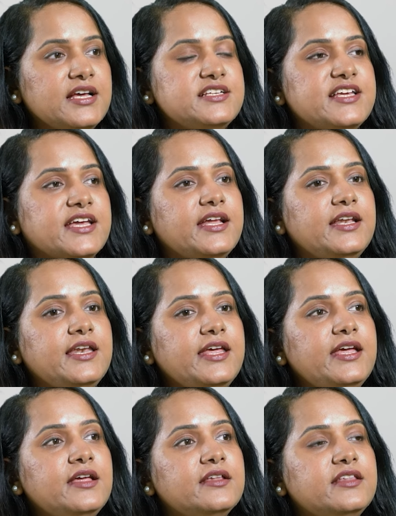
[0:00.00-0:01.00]

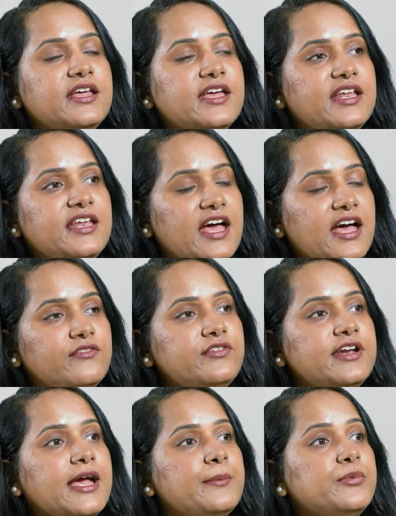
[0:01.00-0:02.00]
Secondly, they can
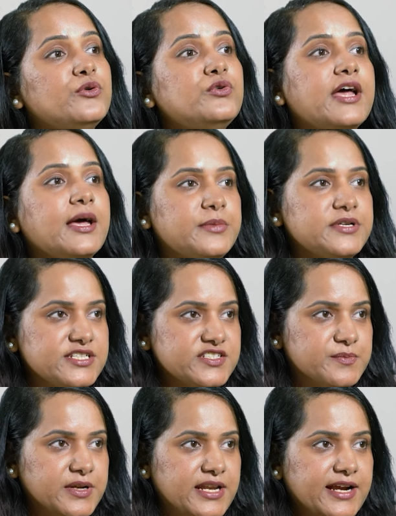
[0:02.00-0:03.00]
have type 2
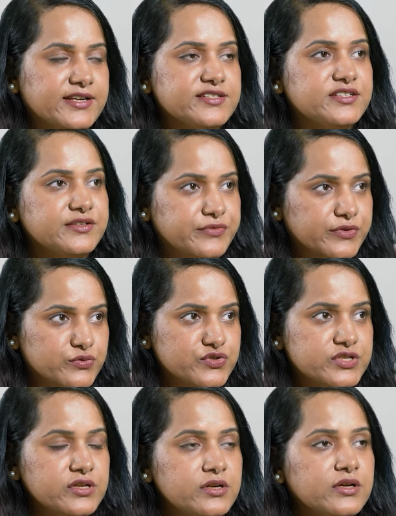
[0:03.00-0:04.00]
diabetes mellitus in
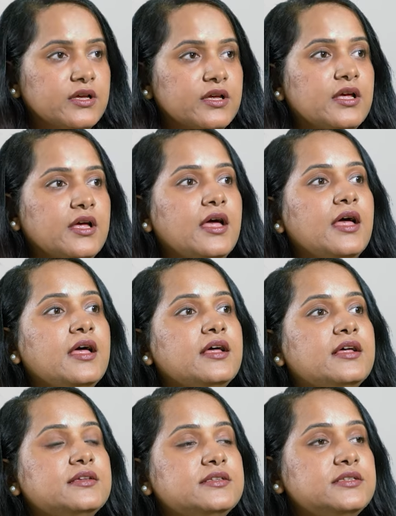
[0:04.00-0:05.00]
future.
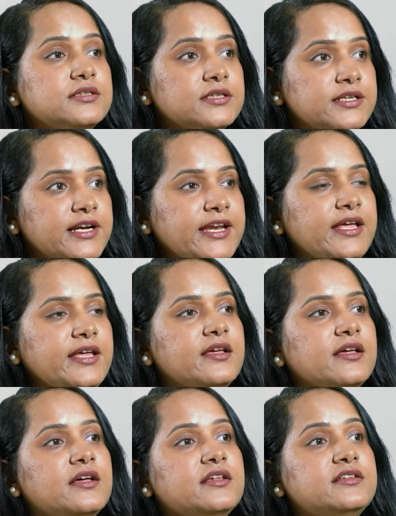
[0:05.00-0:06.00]
Thirdly,
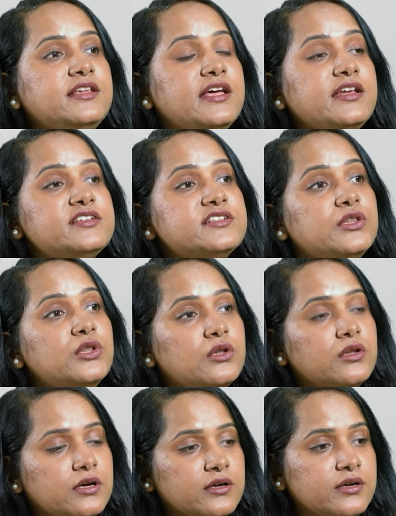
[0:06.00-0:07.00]
there is
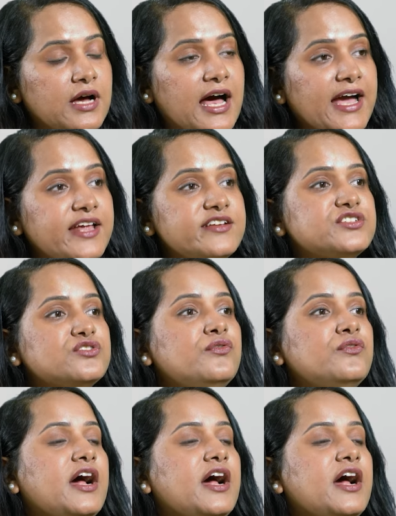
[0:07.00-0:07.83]
a high risk of